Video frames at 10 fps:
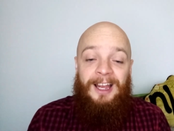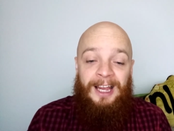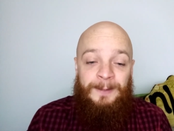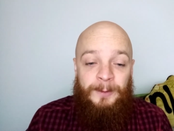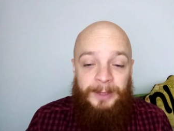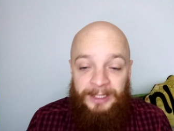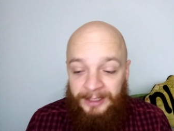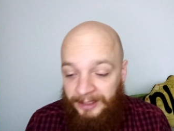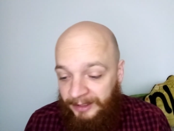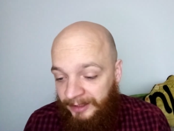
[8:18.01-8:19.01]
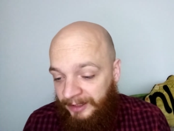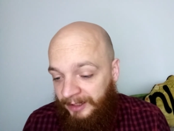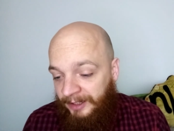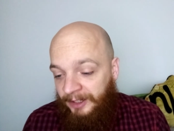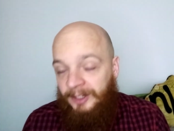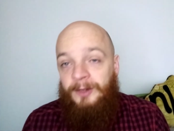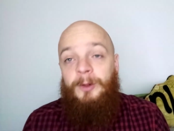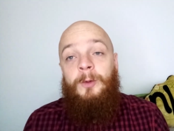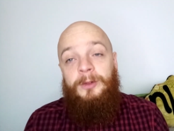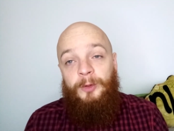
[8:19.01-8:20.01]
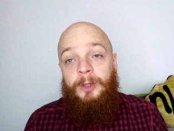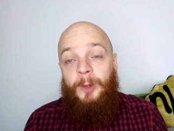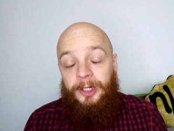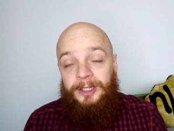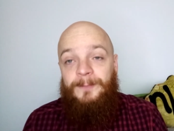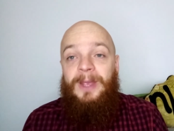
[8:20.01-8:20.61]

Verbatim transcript: I'm away to, well, go to work,